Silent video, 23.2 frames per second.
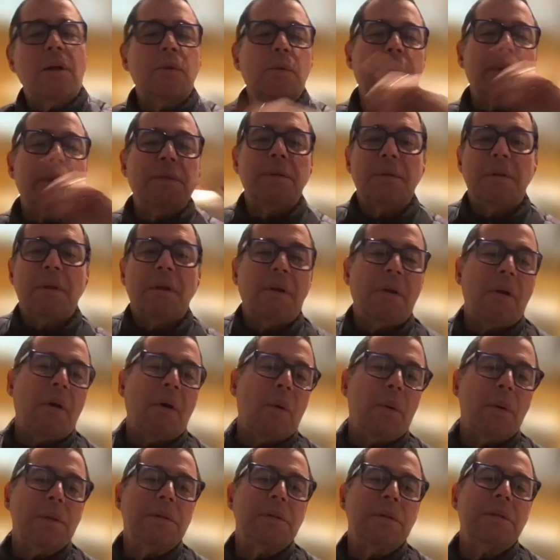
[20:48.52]
all the way to the
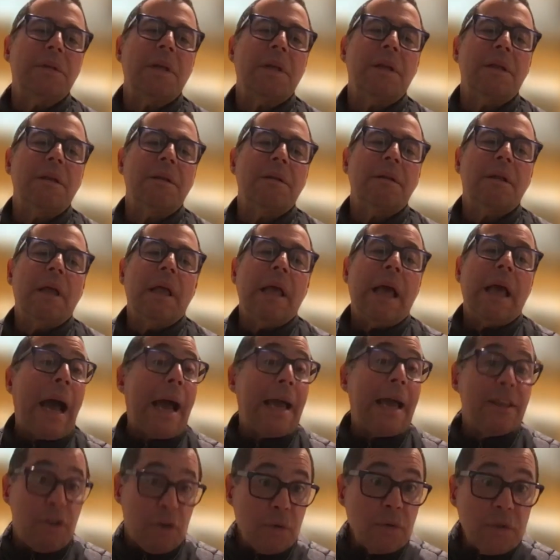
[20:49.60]
lowest. And
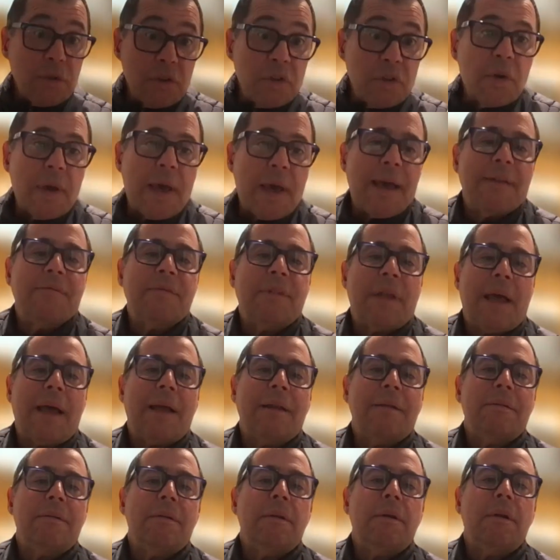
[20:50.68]
I used to have
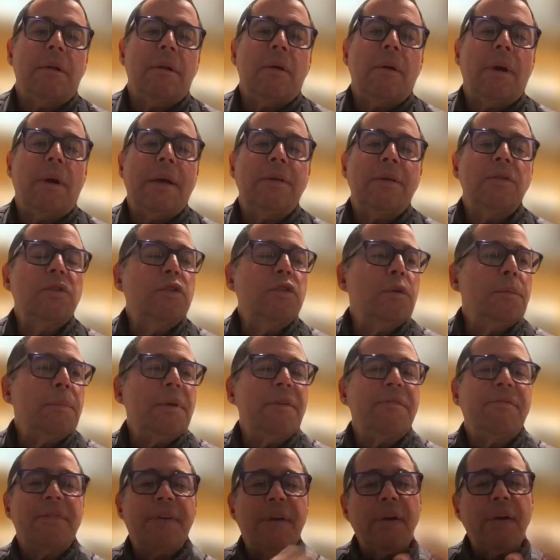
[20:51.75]
that. I used to
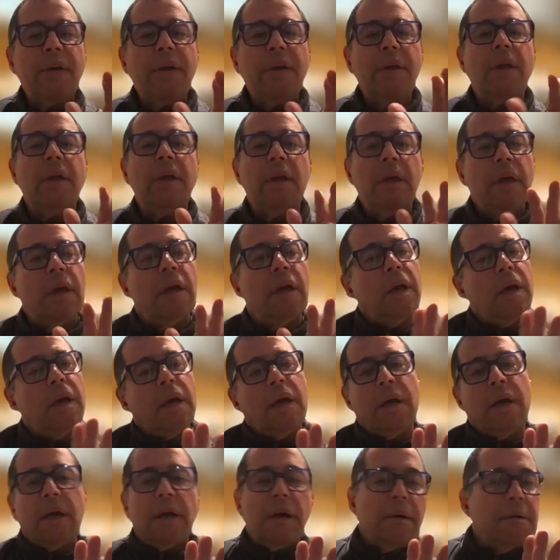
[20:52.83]
be very
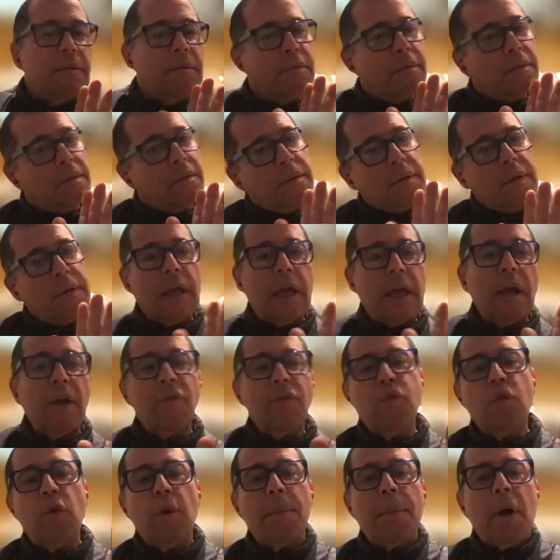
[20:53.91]

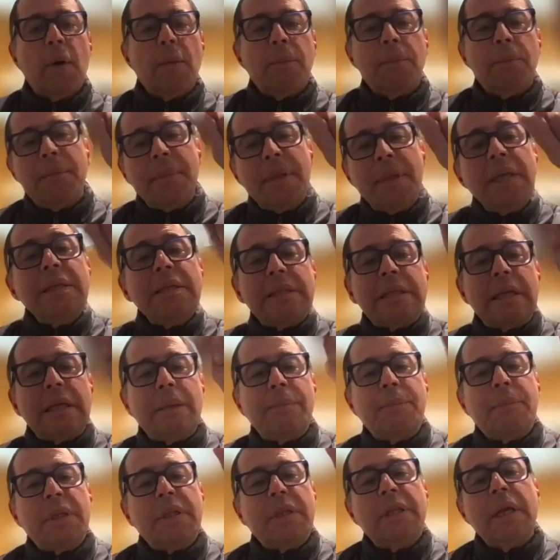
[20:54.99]
careful about
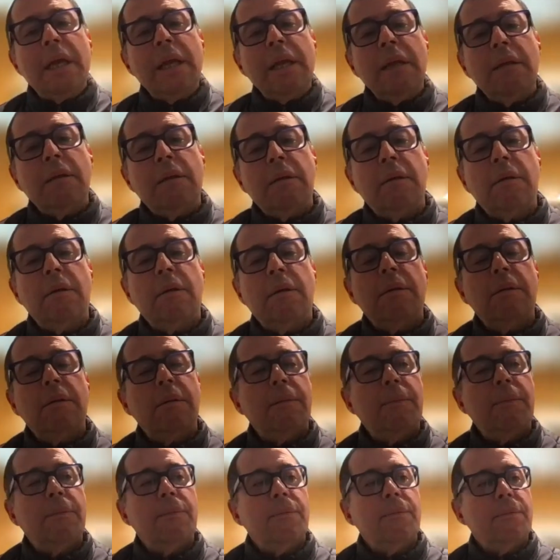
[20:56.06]
mixing, but then
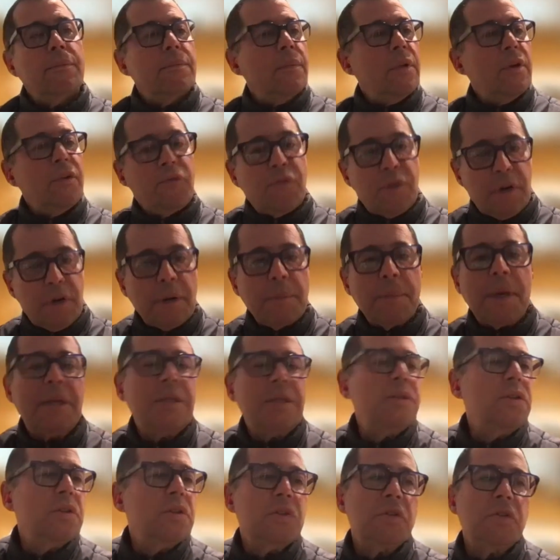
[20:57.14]
a friend of
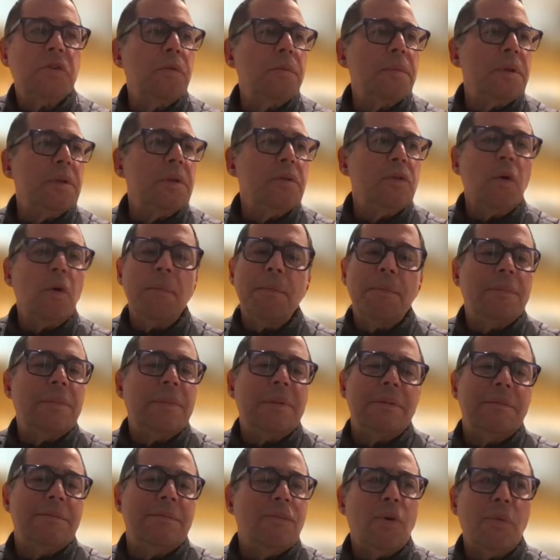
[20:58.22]
mine just told me, don't
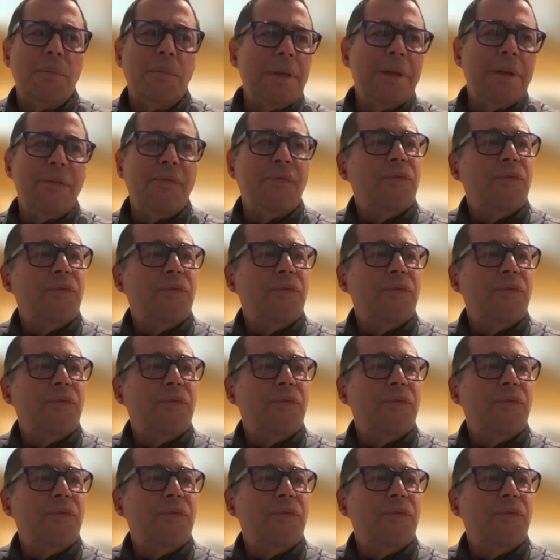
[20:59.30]
be